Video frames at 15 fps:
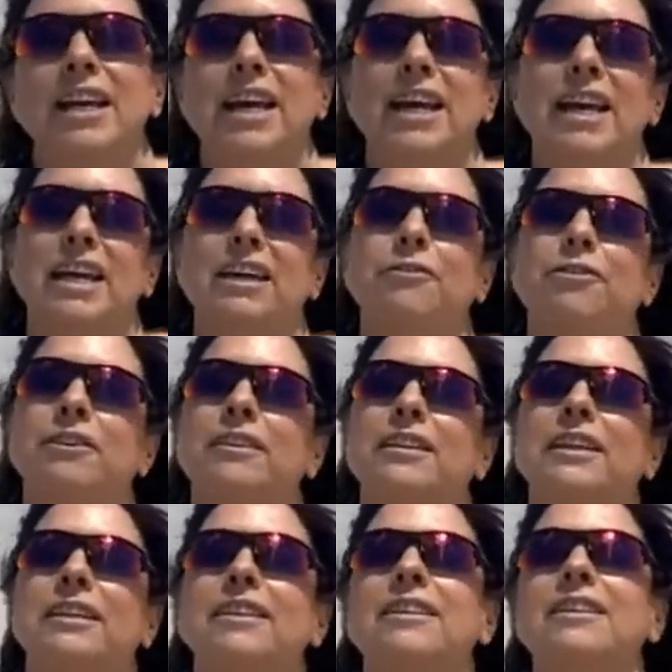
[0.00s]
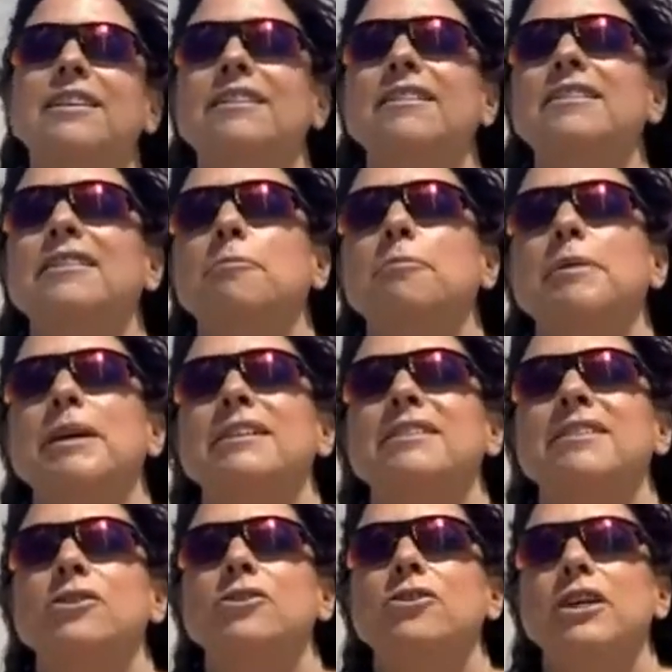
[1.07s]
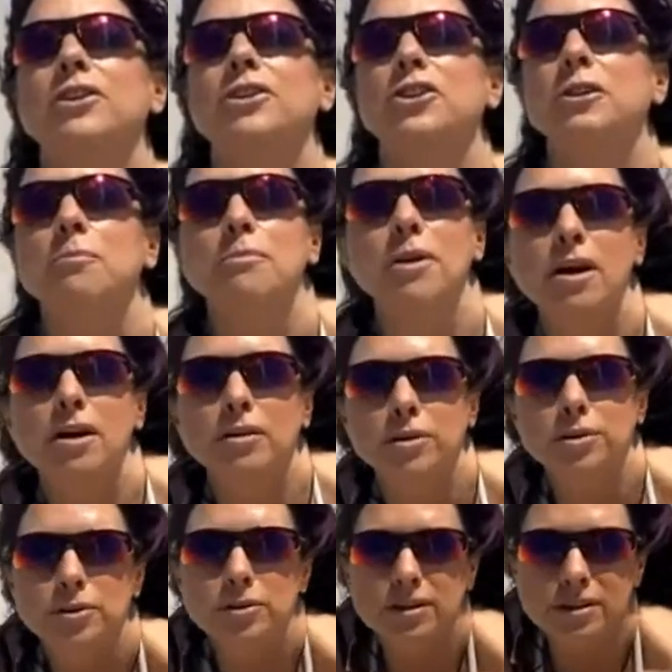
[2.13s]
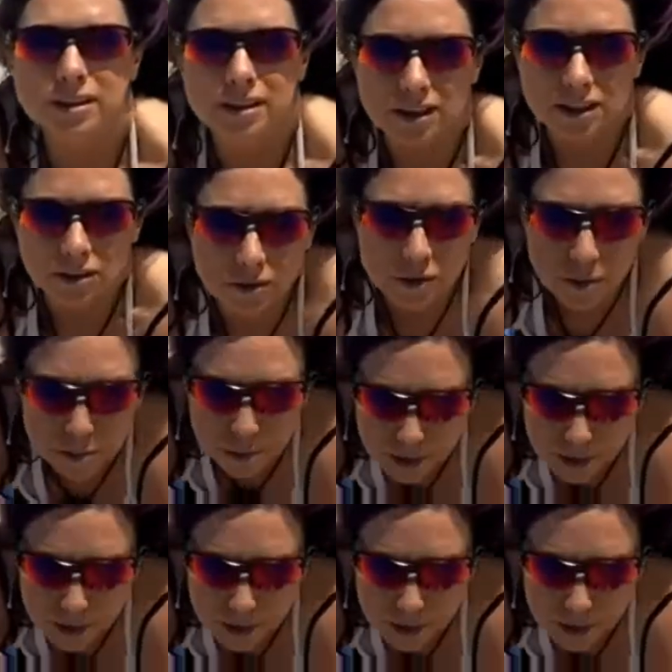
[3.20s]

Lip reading: Today, feel like this is the best stretch. Tomorrow, you can think you have